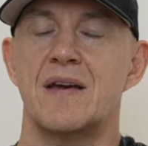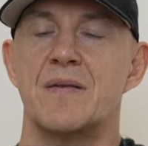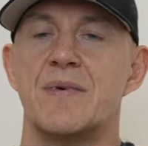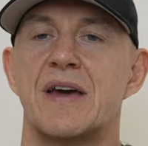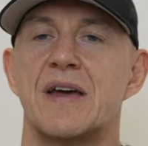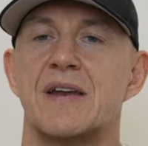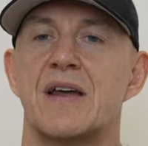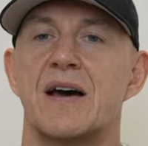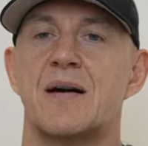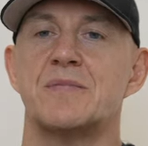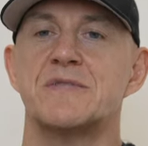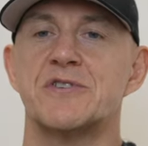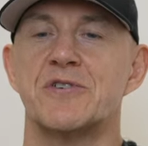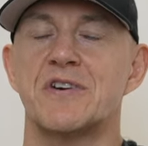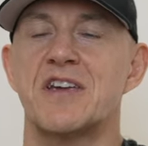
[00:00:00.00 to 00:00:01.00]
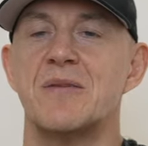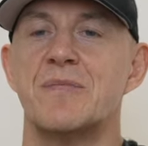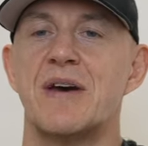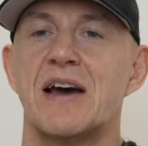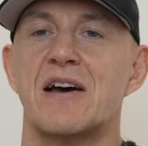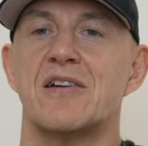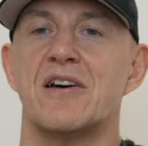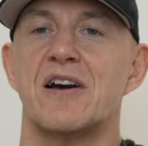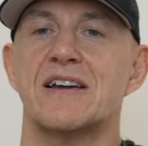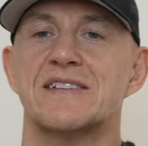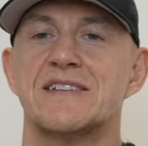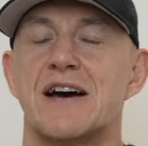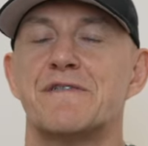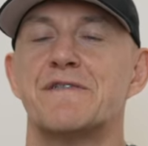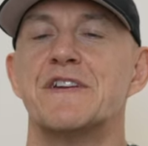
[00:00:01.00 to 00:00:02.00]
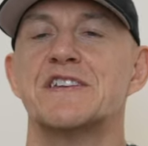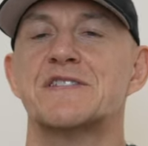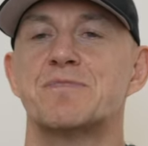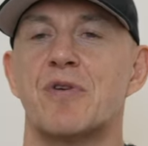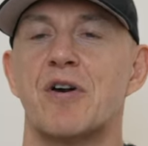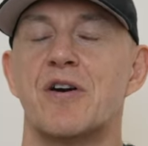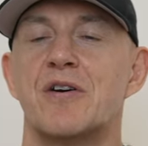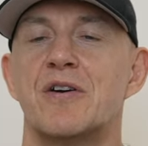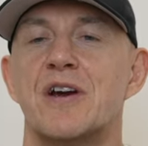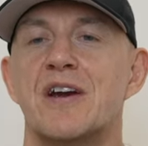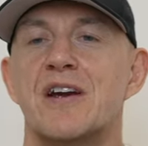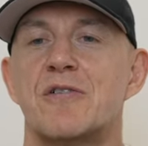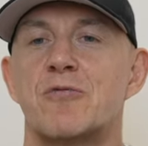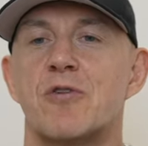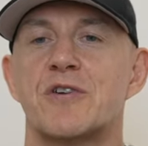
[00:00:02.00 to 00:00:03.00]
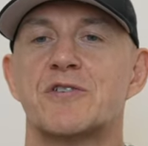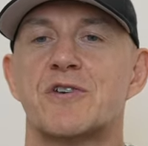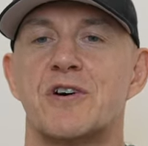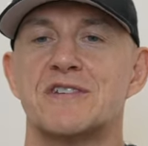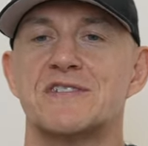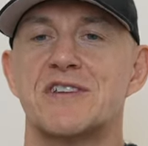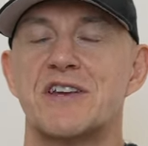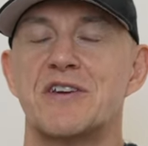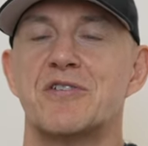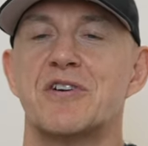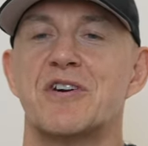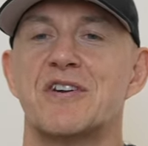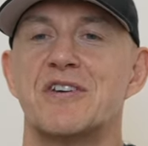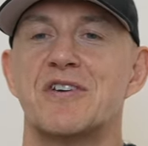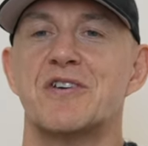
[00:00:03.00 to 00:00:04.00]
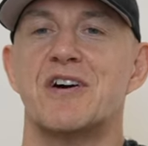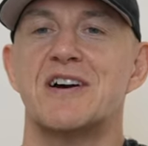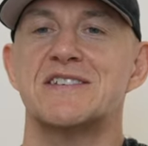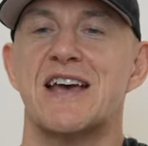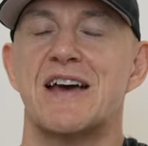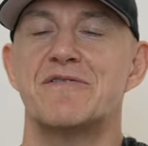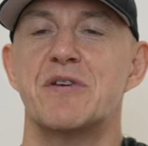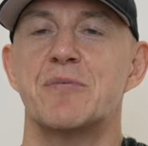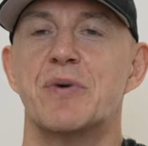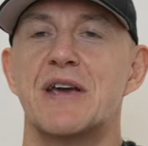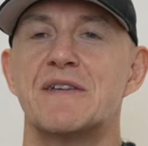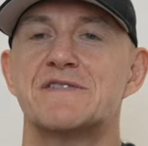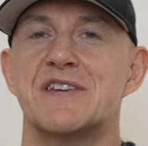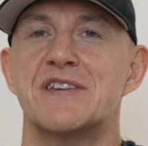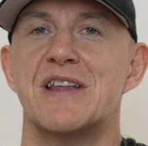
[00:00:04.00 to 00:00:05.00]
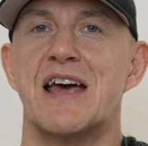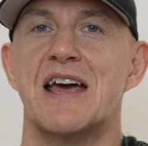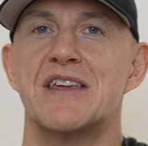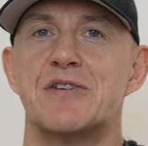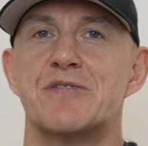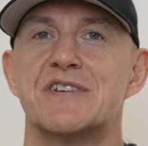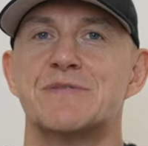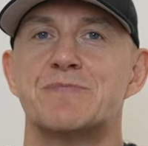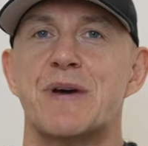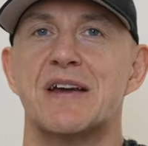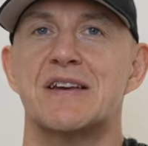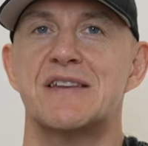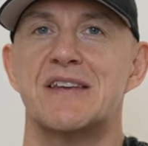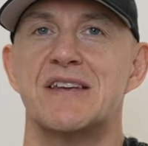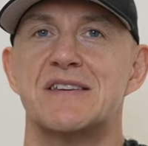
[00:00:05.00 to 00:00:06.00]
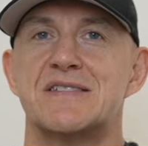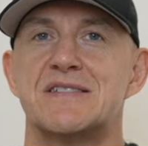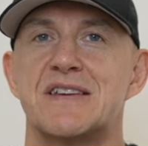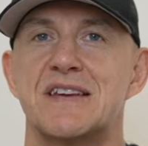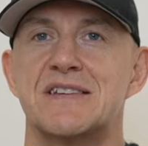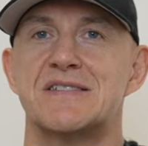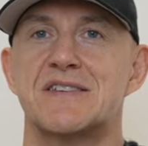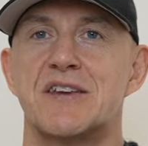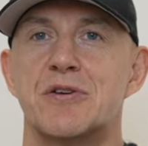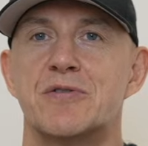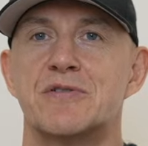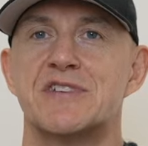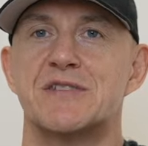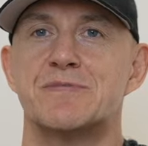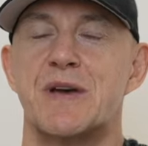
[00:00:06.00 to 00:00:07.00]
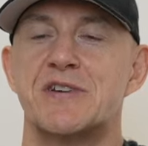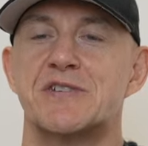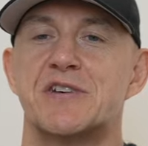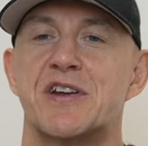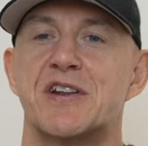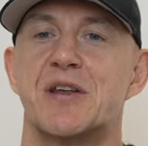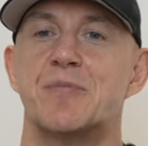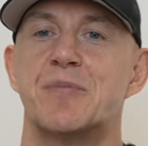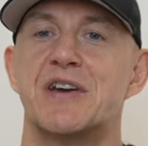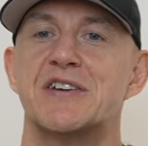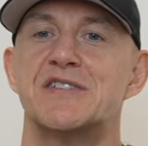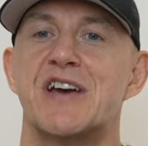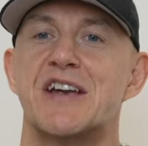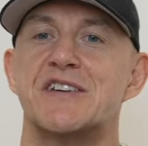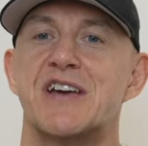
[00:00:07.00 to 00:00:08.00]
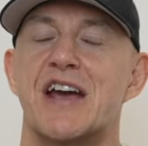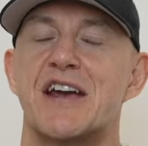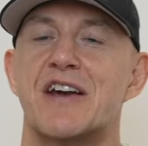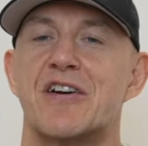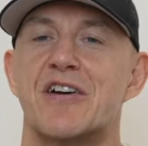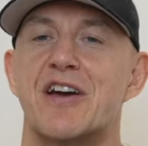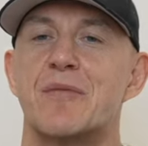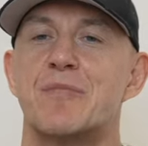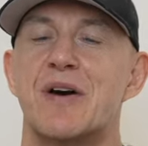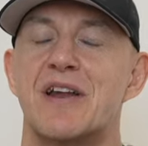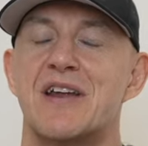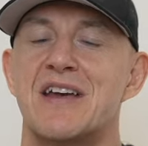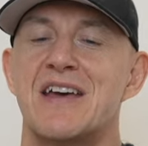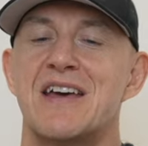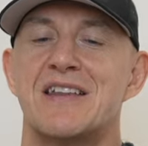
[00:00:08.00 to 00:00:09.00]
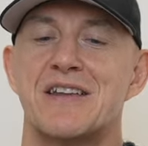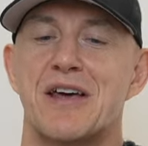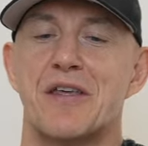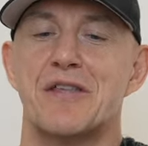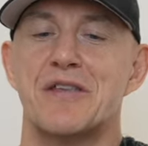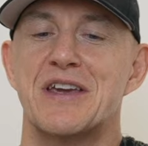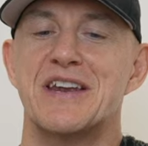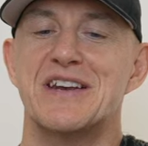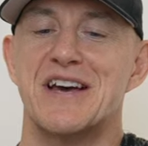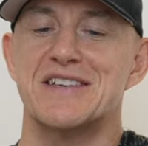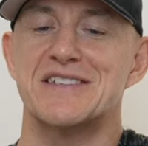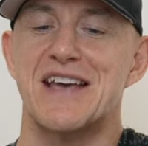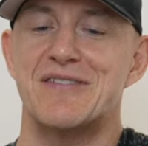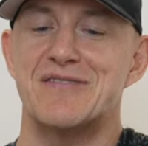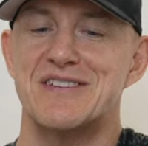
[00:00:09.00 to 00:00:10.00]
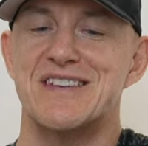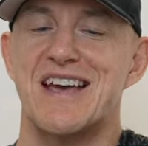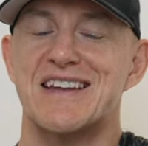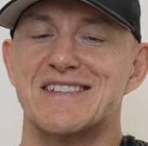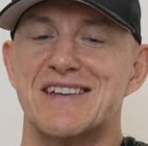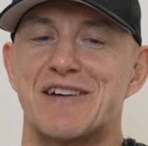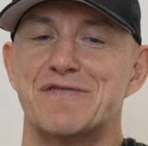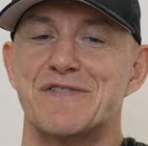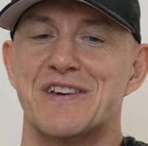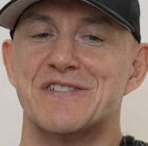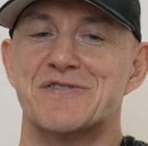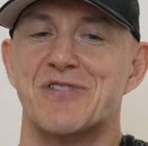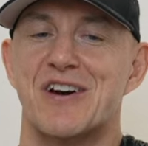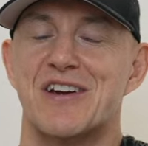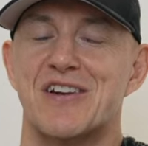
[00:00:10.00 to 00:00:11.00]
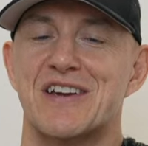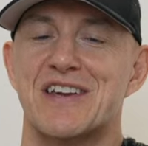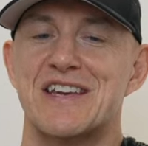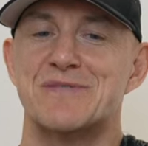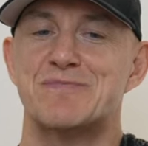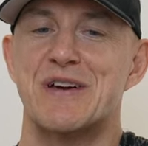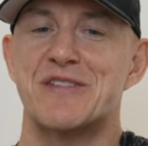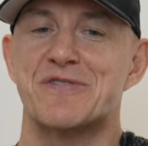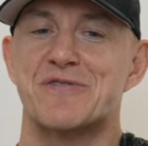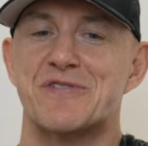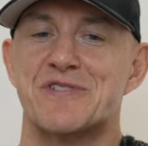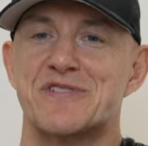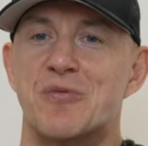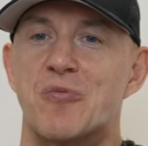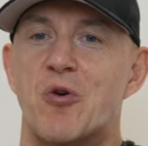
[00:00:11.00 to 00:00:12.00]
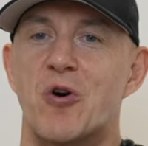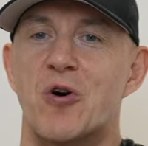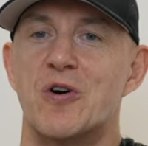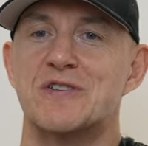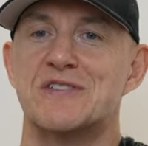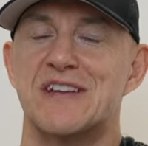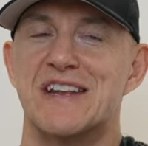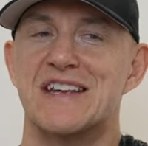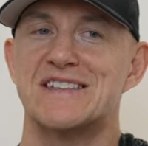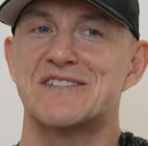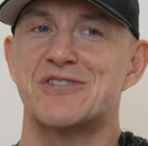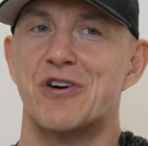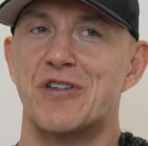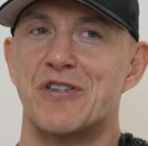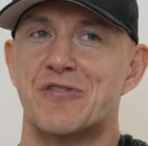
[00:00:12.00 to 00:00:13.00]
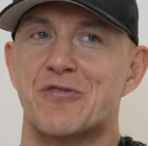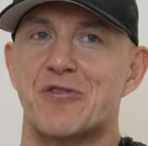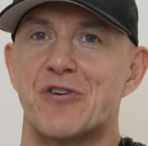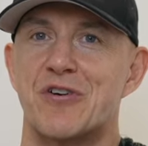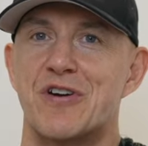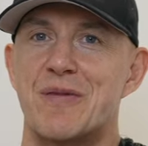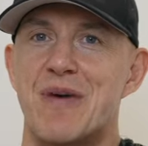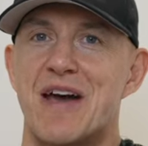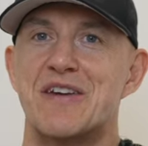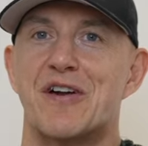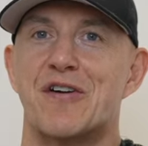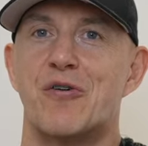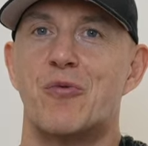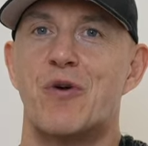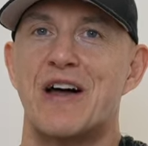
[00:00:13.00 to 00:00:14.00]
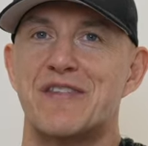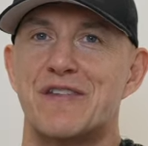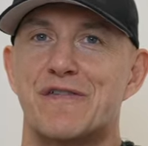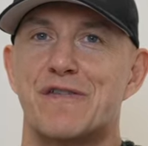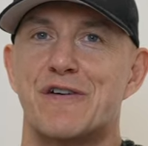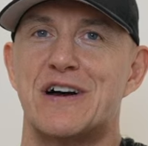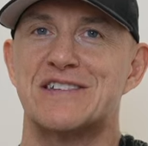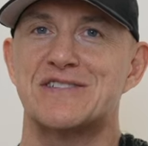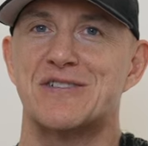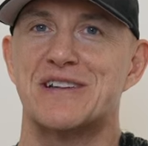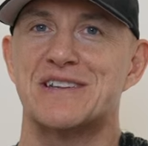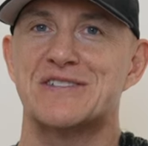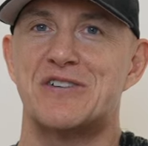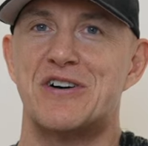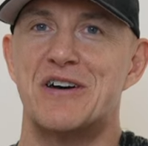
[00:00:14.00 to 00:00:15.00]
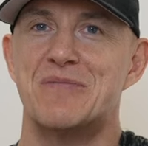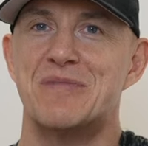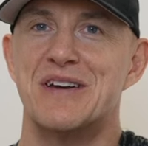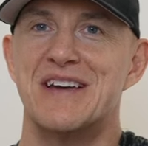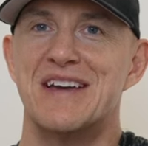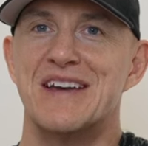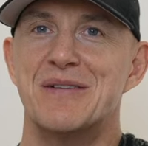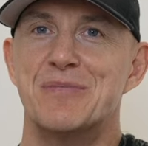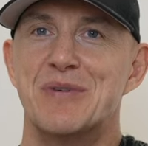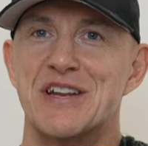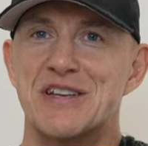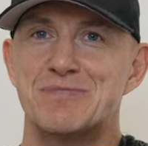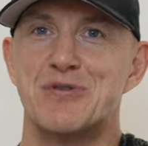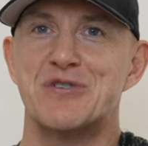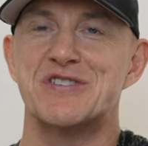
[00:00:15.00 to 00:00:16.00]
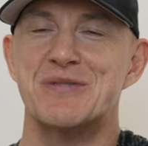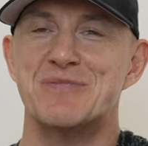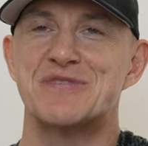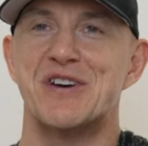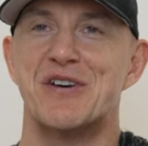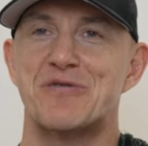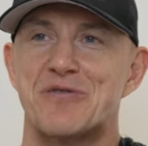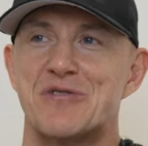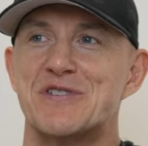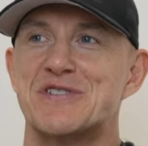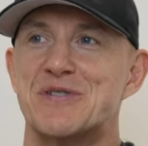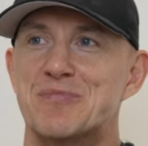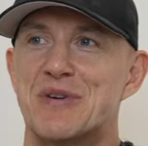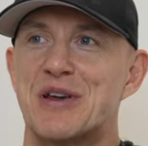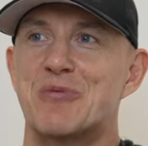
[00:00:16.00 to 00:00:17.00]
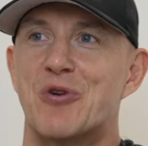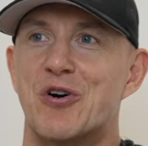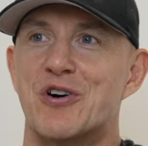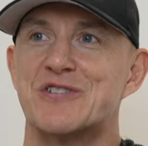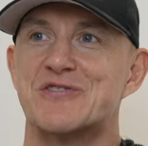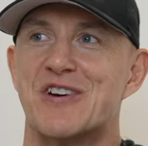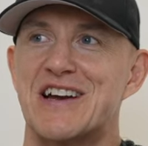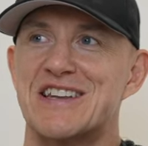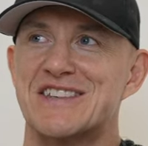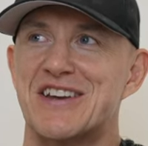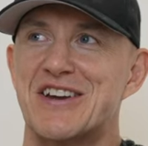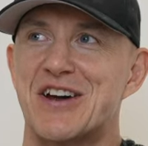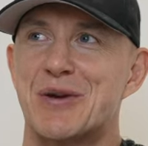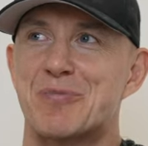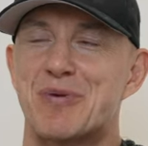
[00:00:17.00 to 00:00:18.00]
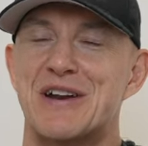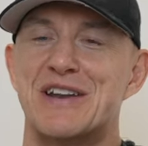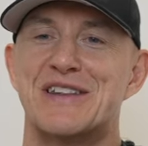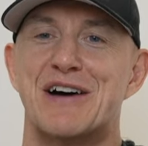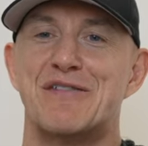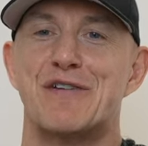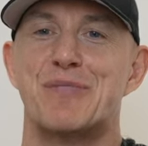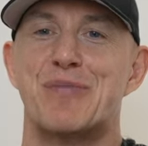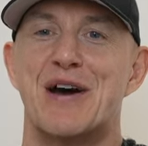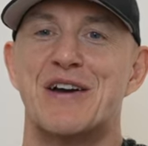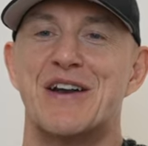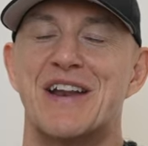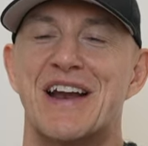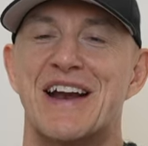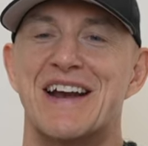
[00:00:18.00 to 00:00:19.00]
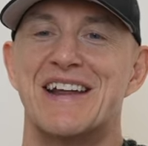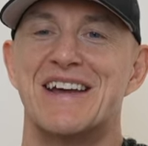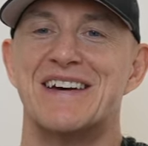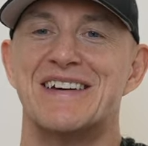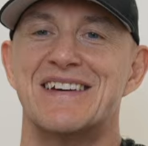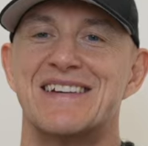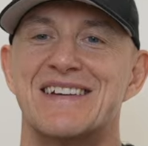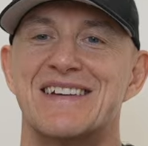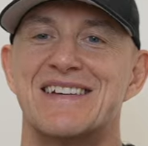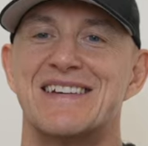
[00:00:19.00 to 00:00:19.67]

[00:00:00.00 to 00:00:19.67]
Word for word: Yeah, man. I'm talking about like toughness, bro. Rod Costa, you you guys have your beefs and that. You respect his his skills, especially in the BJJ area. But the other thing he does have is that toughness, right? Like he's been through some wars and he's gotten through. He may not have won the fights all the time, but he's pushed himself through some big wars, right? So you got a pretty tough opponent ahead of you.